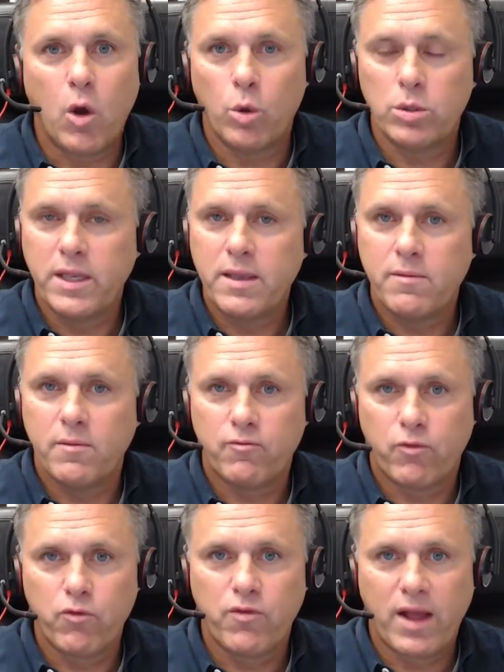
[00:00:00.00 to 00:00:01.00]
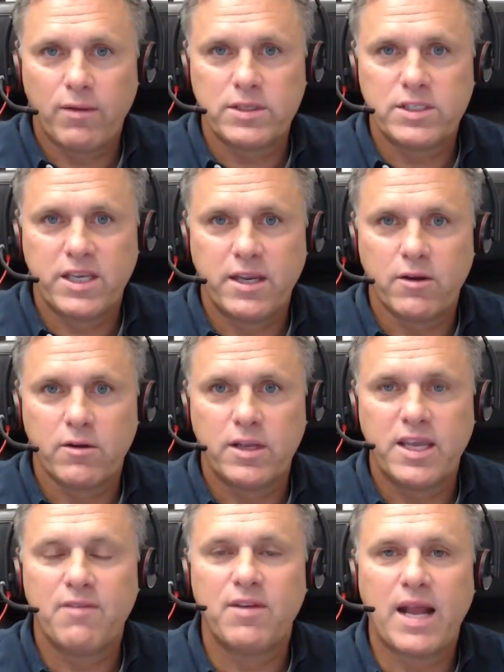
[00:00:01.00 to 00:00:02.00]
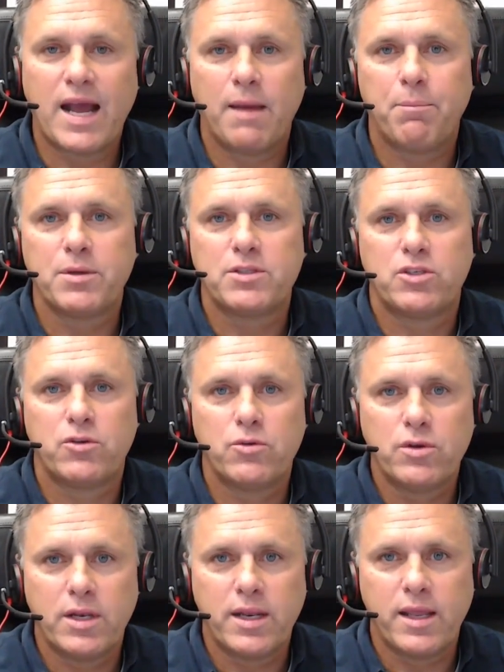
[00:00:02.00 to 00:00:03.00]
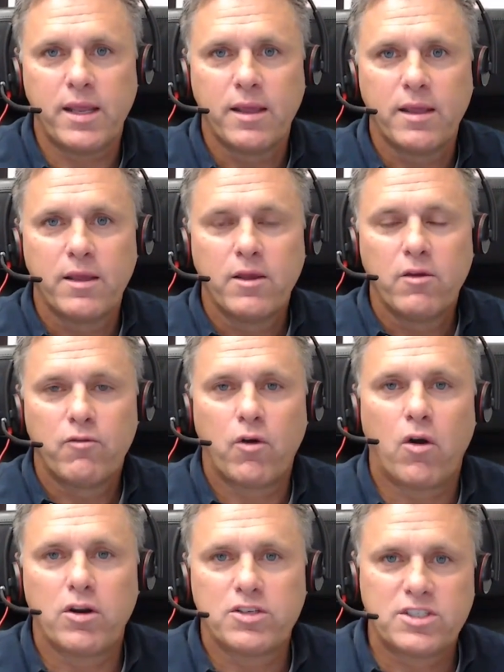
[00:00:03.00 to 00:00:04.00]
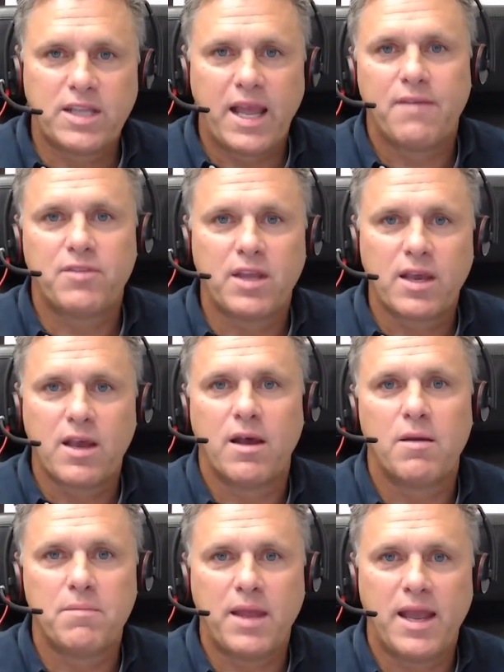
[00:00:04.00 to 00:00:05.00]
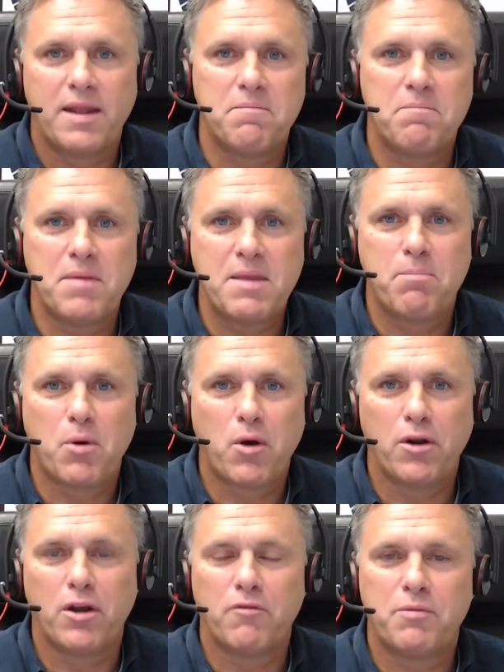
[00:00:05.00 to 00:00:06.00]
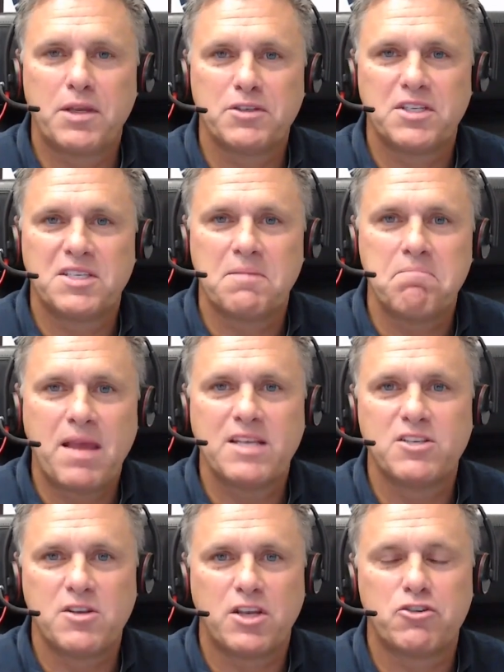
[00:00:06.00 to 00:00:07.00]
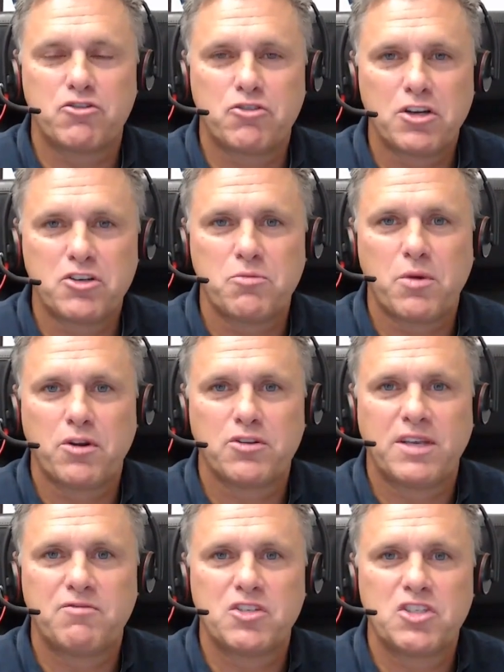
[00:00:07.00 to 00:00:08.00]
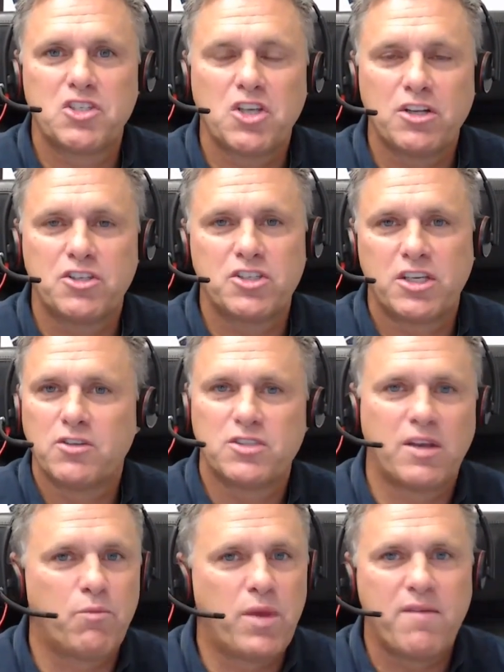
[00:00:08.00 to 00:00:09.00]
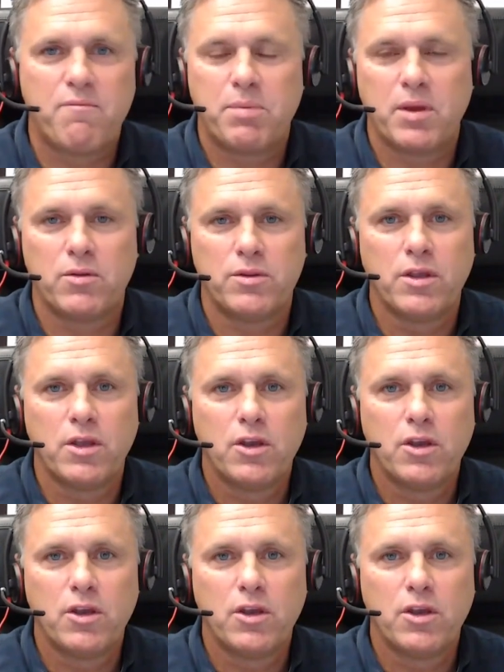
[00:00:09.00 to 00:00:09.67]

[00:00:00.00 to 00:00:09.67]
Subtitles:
only through volunteer, give an opportunity for our staff to come and be part of, because it's amazing. Construction workers have such skill set. We have built